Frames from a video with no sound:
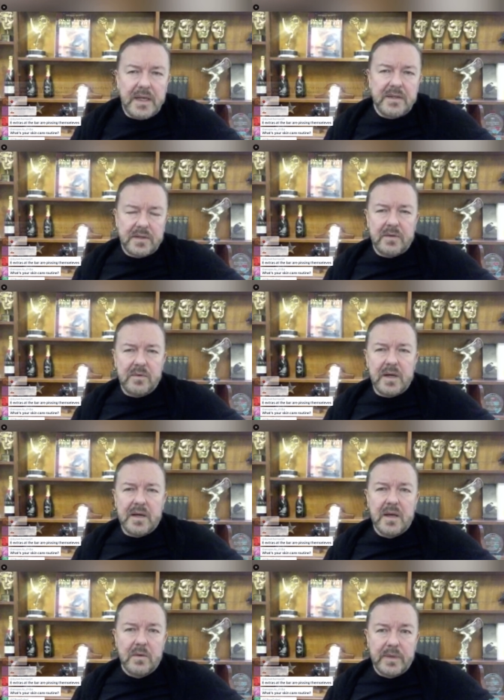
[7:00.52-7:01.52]
so
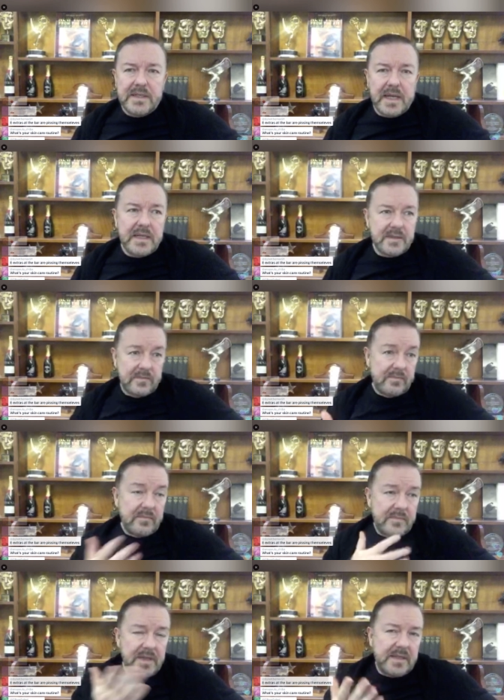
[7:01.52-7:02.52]
we said,
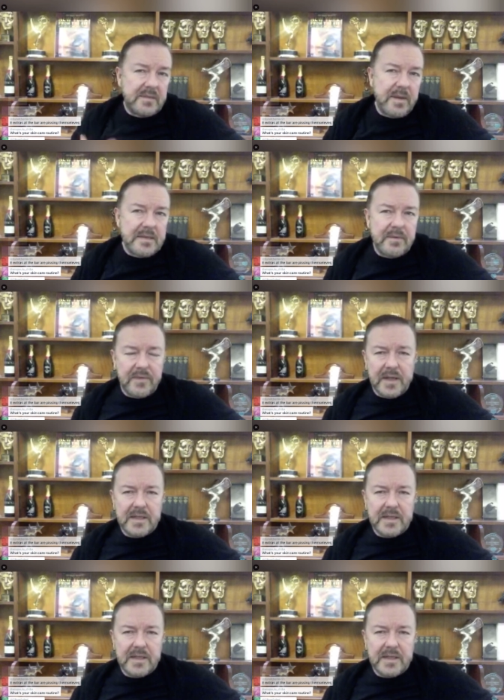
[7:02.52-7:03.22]
this is meant to be funny,